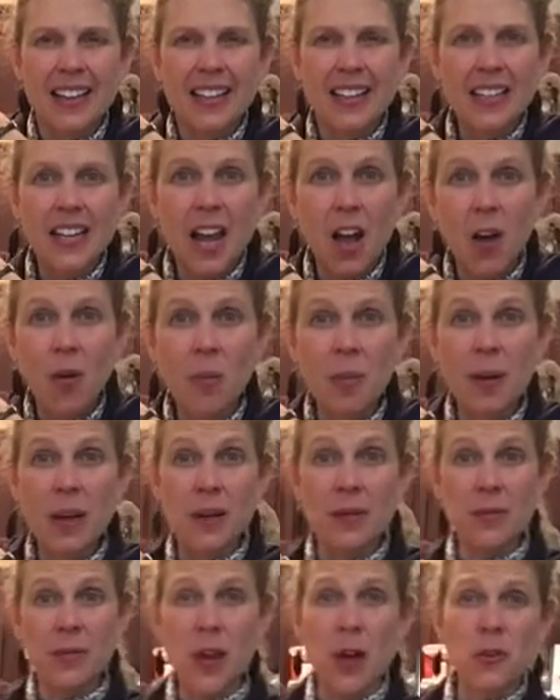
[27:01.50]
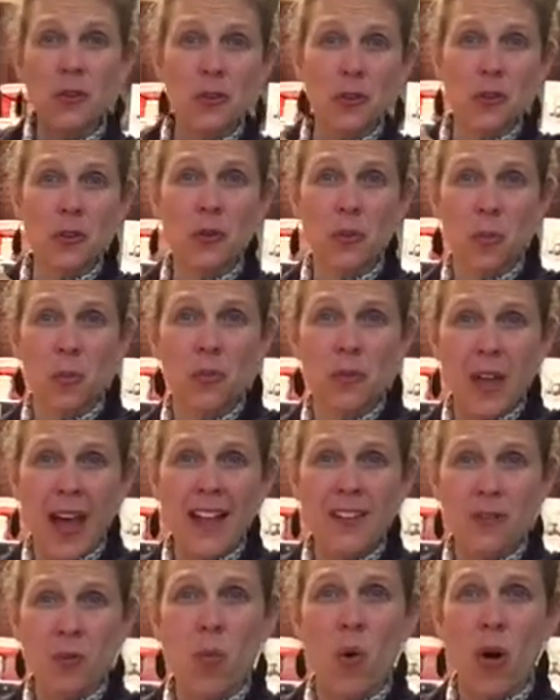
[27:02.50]
you know, but
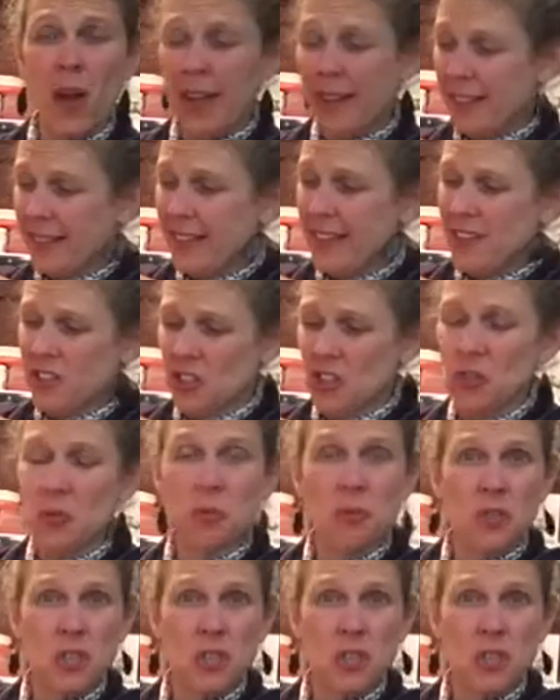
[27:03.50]
that's what this